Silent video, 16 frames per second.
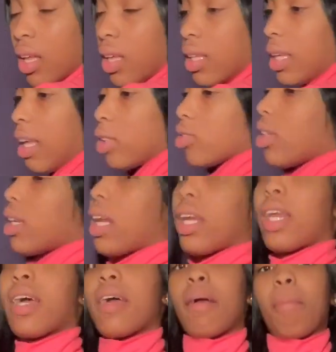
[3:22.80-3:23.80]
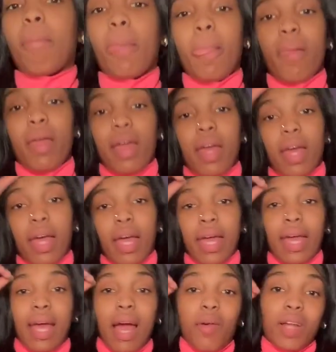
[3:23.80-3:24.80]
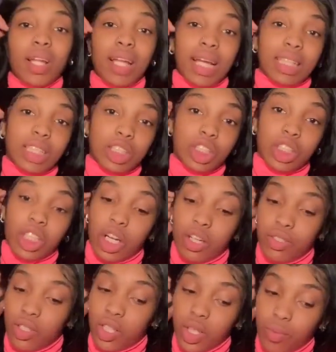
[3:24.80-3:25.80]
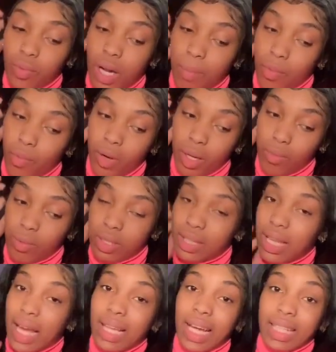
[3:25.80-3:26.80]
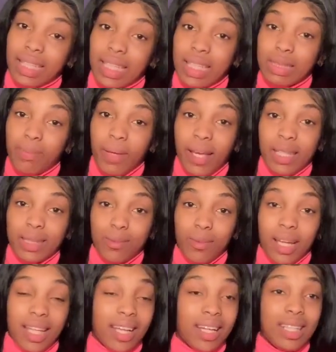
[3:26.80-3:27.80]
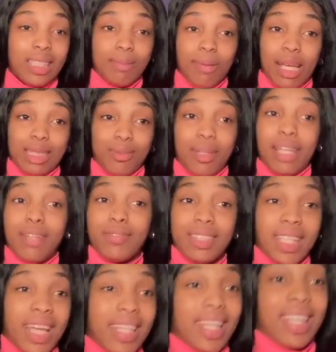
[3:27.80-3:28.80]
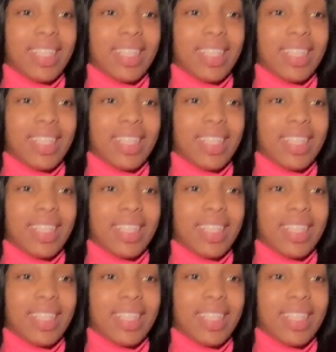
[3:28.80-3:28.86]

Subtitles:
Yeah, $12.99. And I really like this shirt. Don't know what I'm gonna wear with it. I like these pants with it. I like these pants with everything.